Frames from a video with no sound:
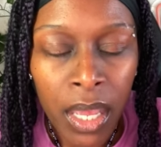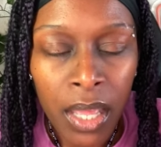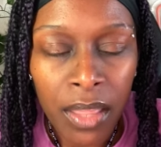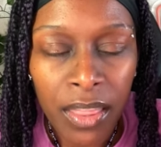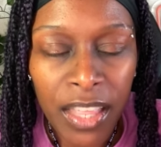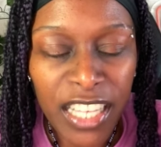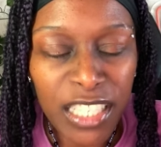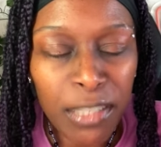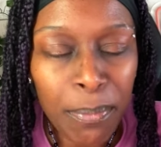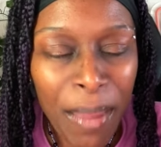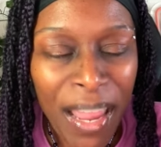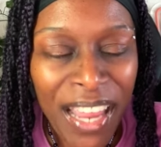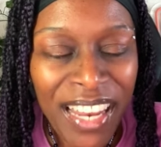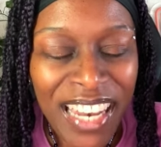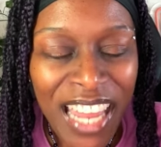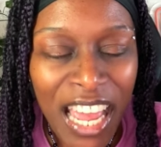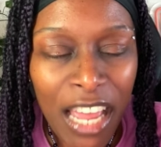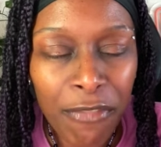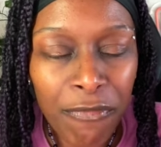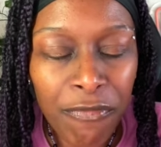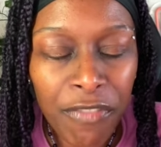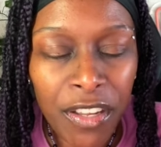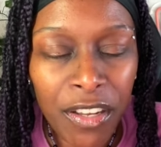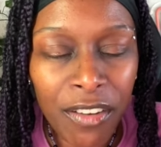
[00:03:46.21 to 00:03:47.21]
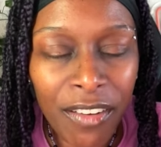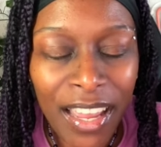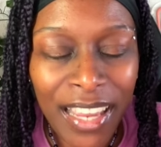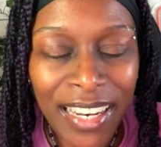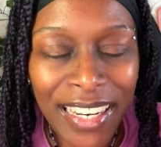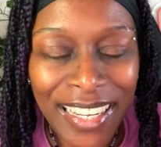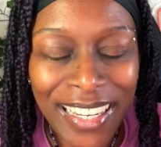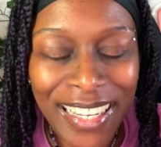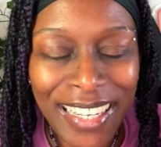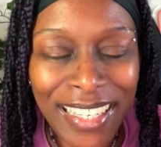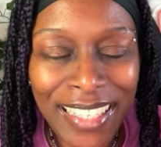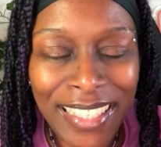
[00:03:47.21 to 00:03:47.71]
This may not feel at
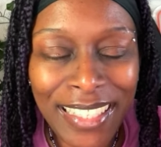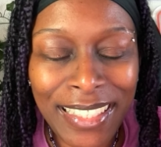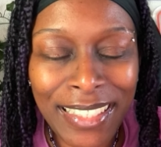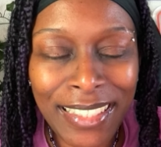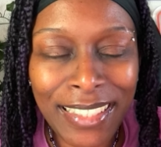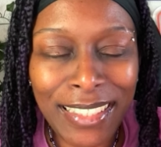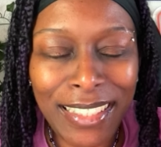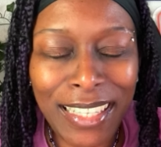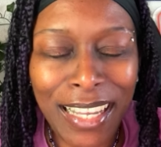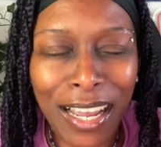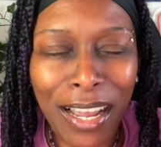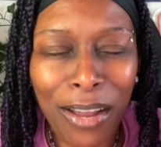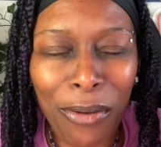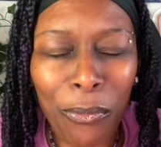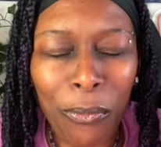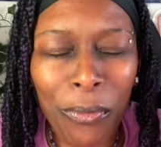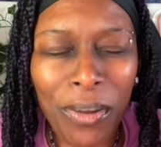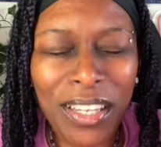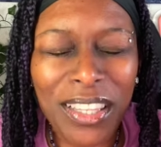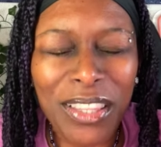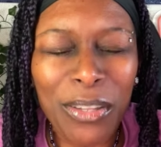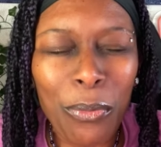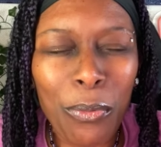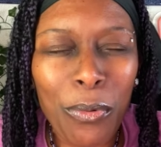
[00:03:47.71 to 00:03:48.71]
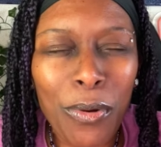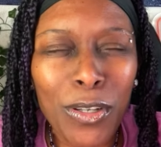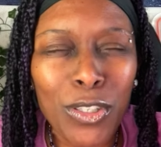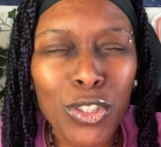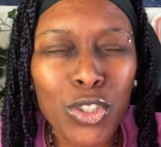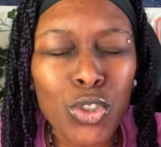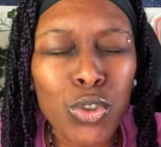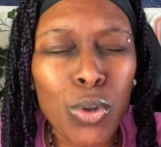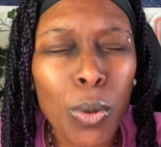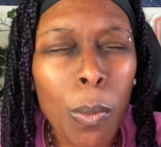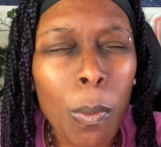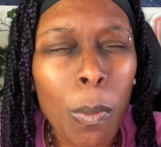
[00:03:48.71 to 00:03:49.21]
ease. What the word
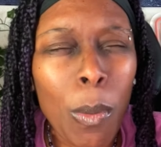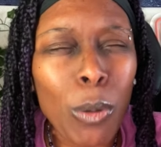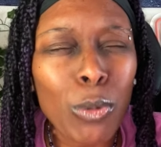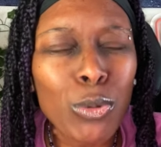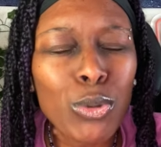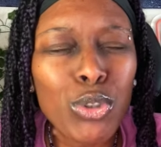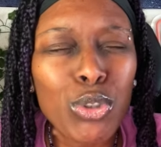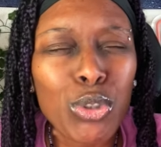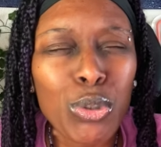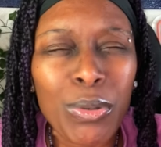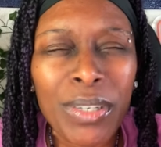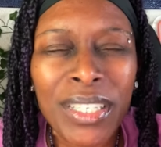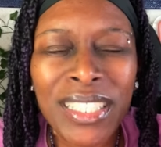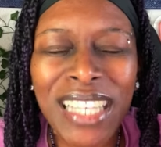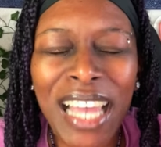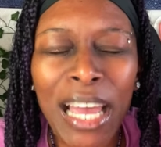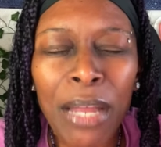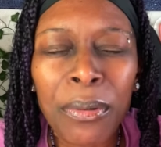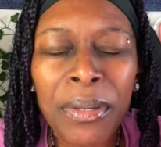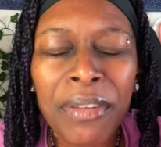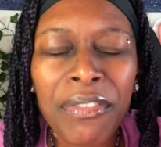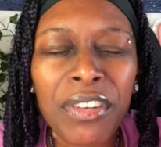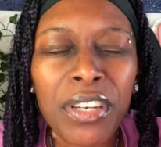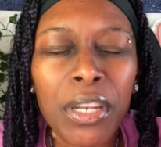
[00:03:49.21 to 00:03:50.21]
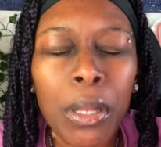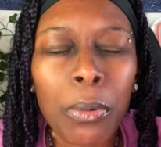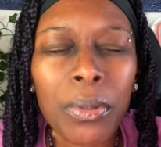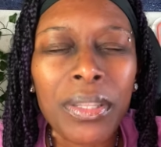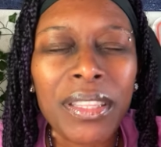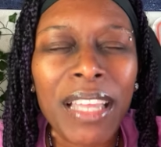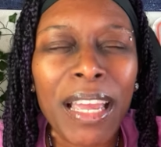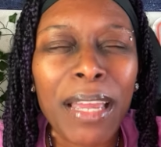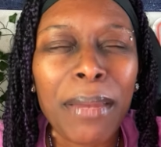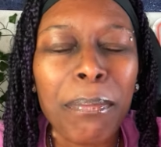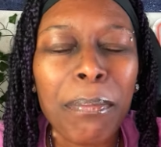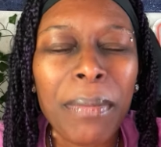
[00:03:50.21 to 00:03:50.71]
tumultuous? I don't even know what
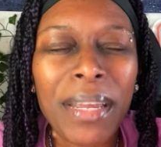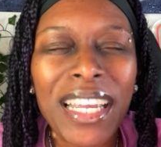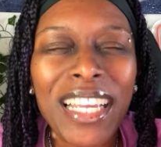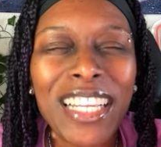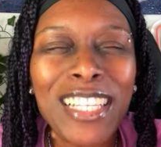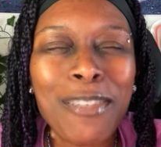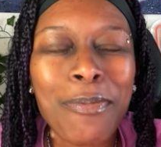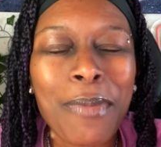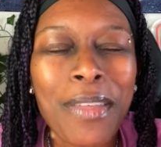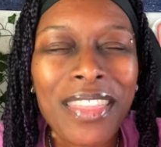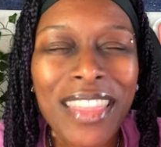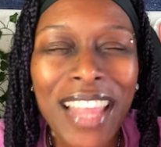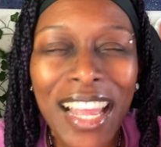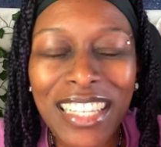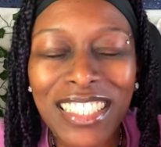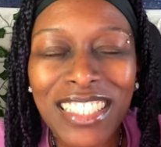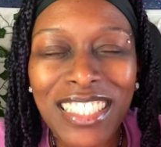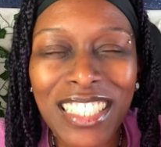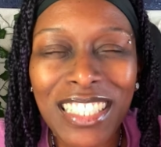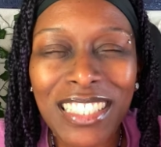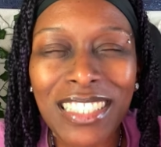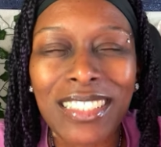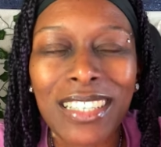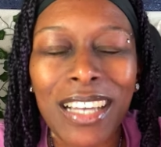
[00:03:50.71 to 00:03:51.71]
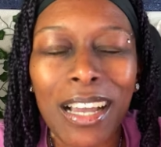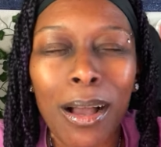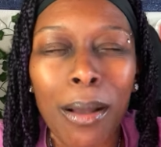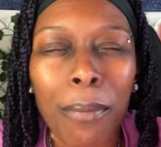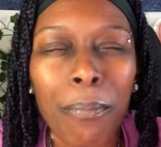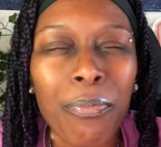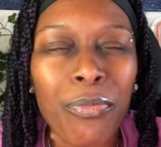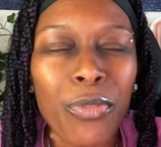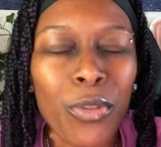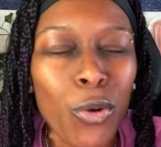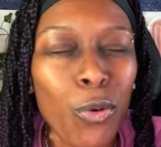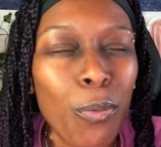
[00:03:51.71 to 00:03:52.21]
that means, but that just
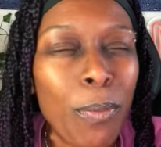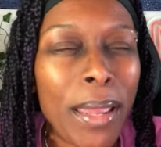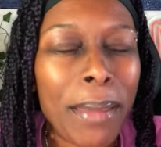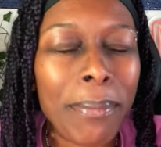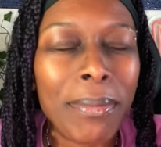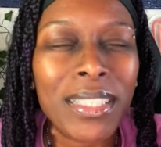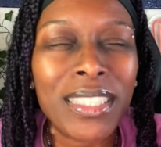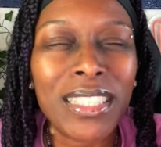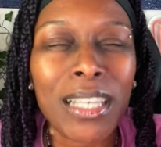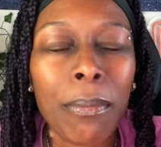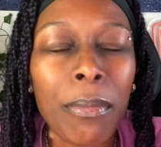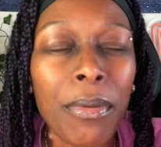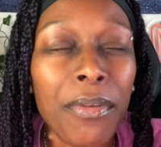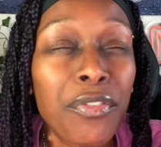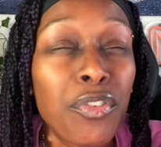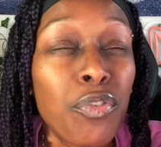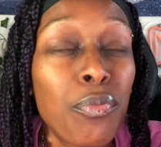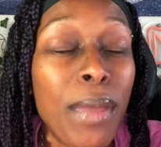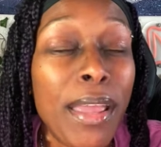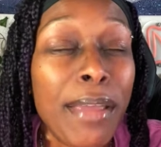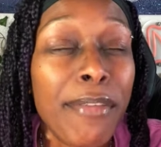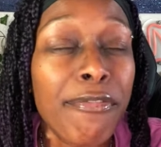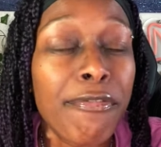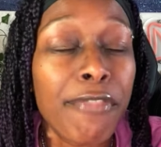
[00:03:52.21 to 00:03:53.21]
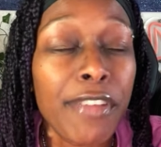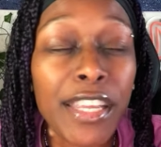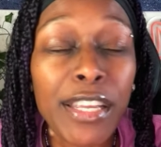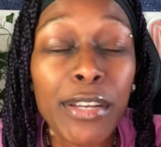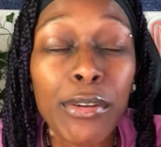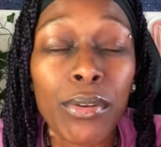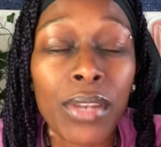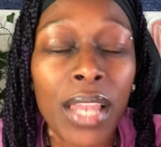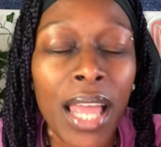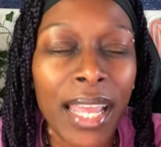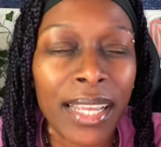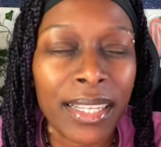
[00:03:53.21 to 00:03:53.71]
come through. Maybe some of you may
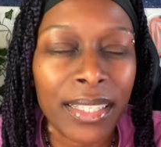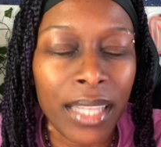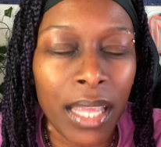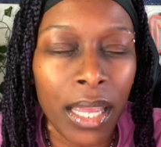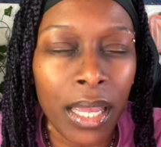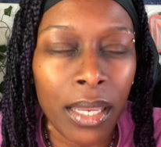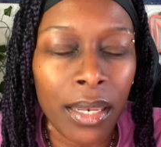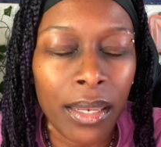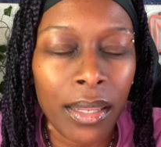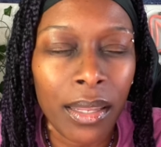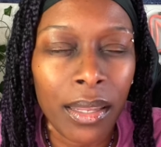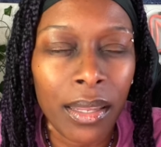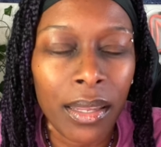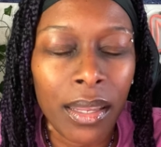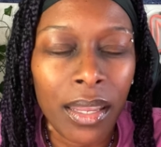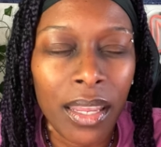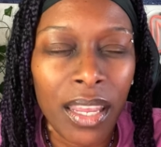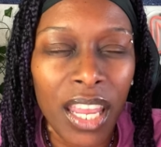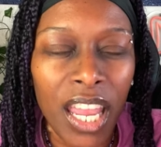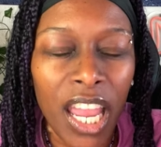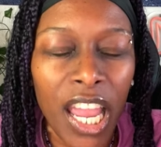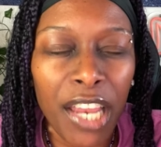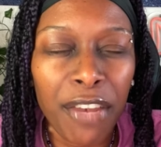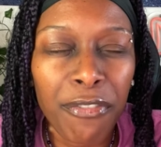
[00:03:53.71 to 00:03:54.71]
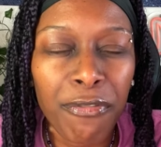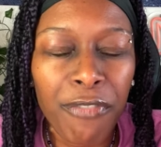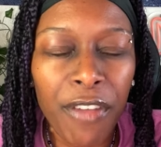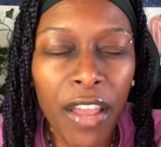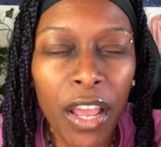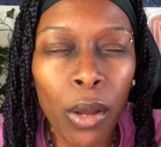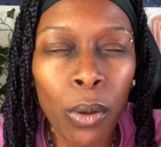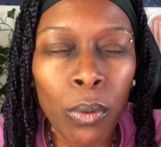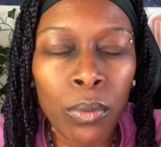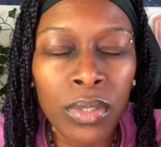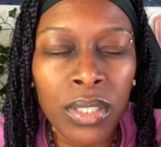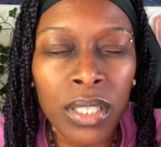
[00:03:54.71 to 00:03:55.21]
feel like that. It
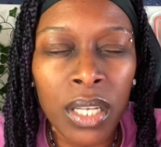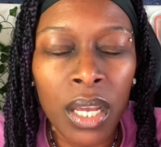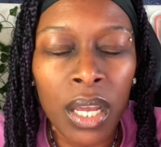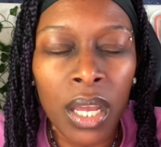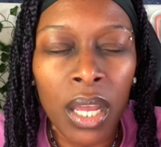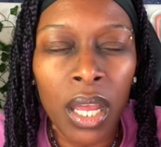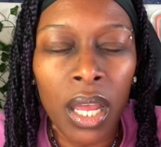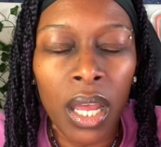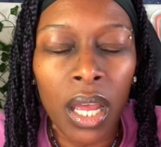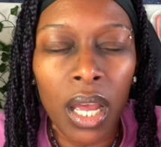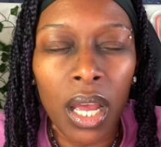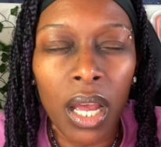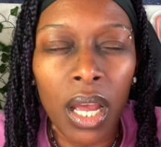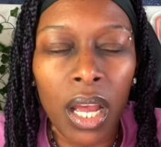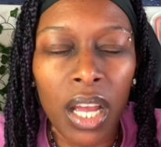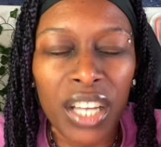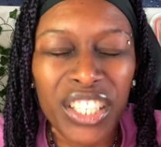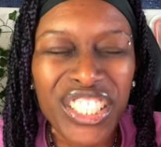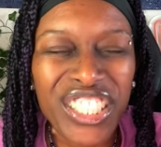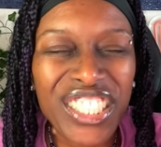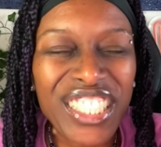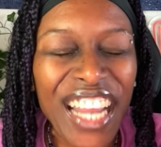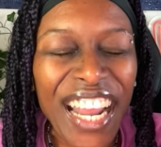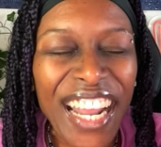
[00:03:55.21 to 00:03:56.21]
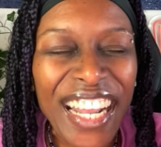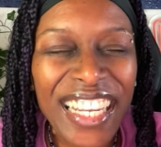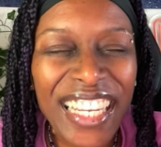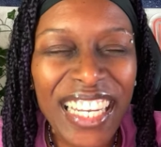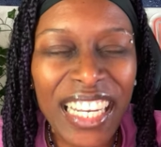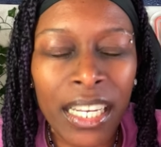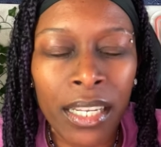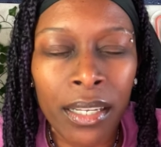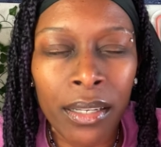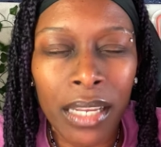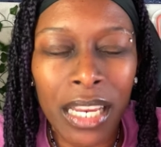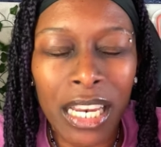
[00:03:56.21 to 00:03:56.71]
felt uh,
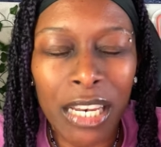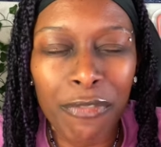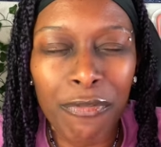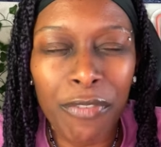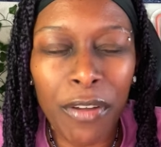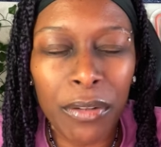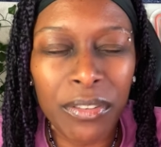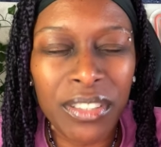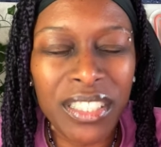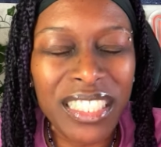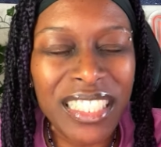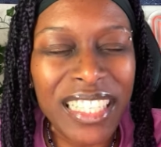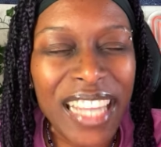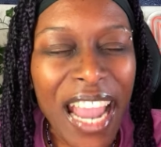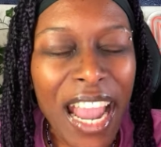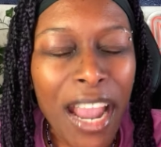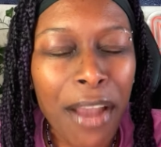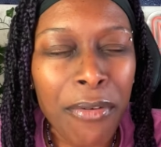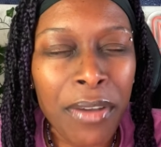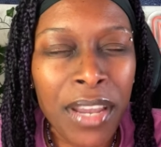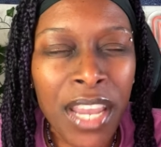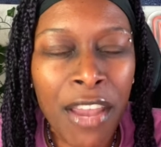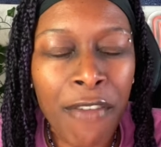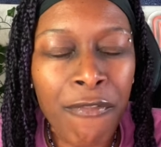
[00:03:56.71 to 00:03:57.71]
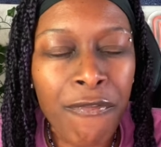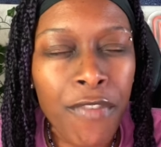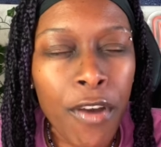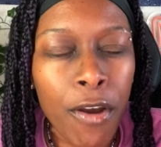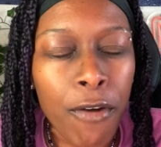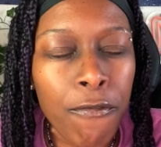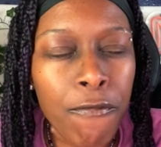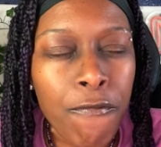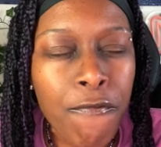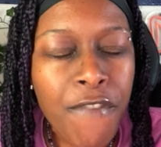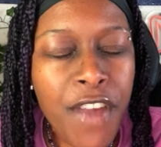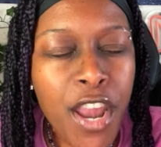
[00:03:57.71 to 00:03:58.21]
shaky. It felt scary. It
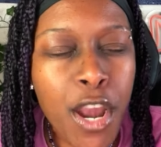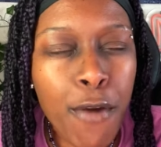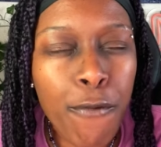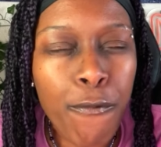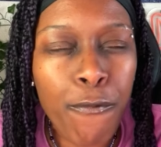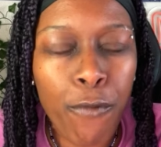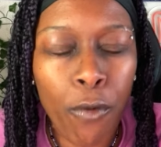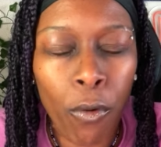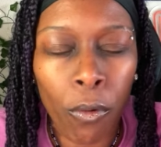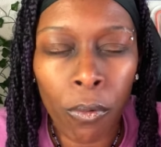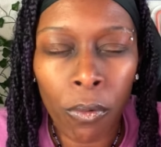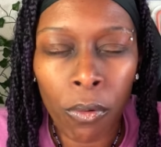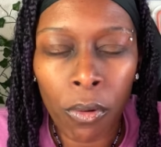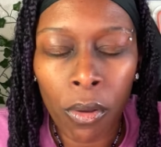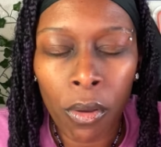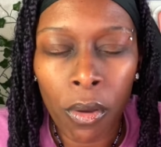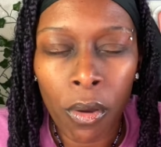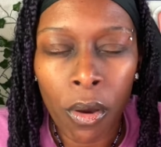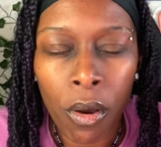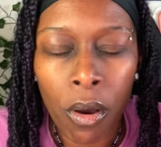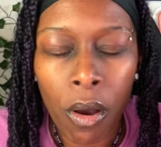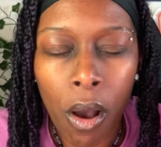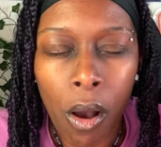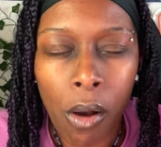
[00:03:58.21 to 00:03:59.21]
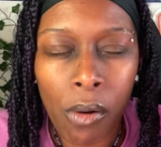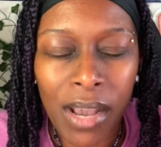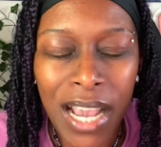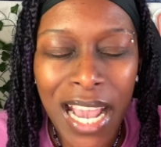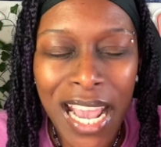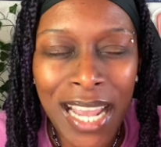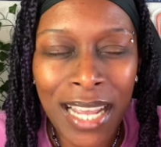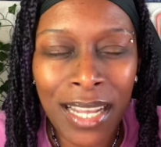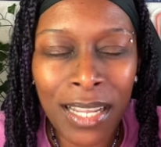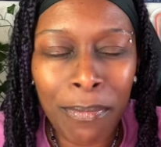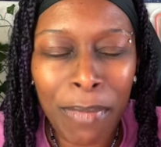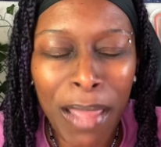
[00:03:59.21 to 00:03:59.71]
felt fearful.
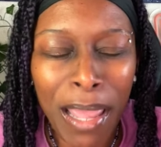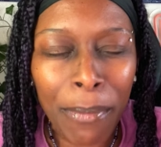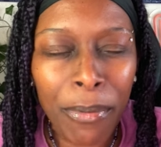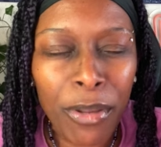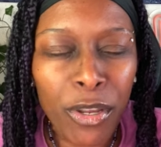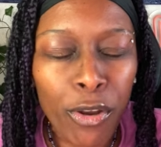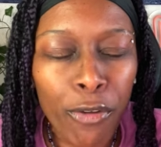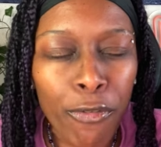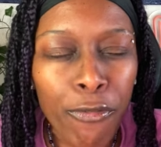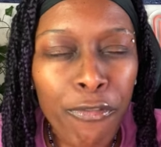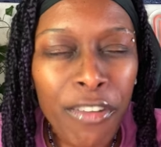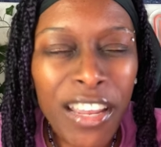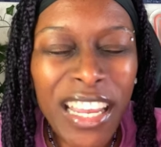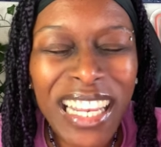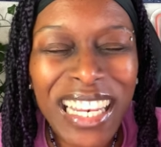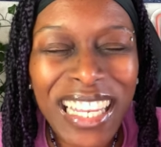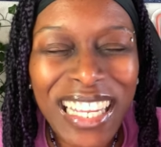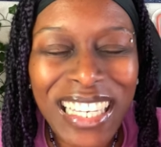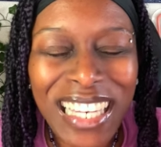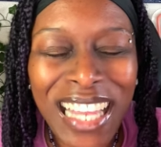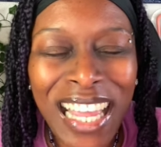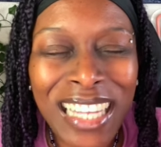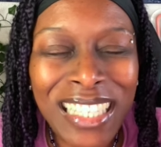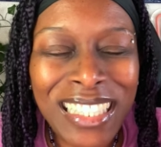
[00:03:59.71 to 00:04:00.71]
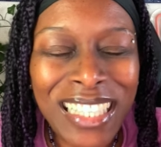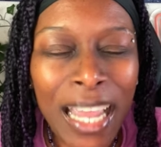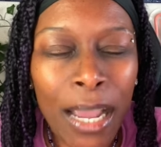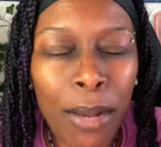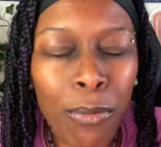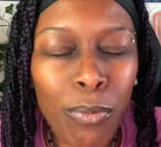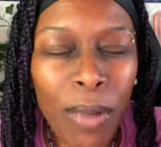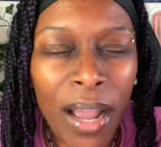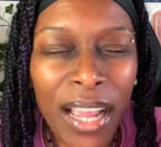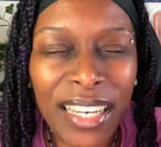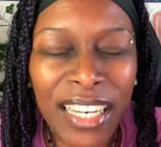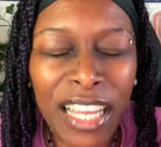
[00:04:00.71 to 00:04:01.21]
Okay? Maybe you're feeling like that
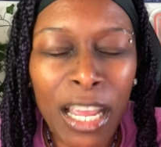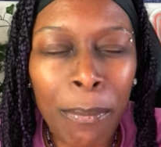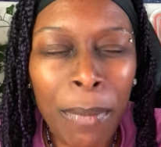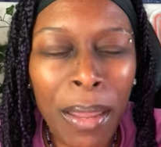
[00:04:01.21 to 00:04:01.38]
right now.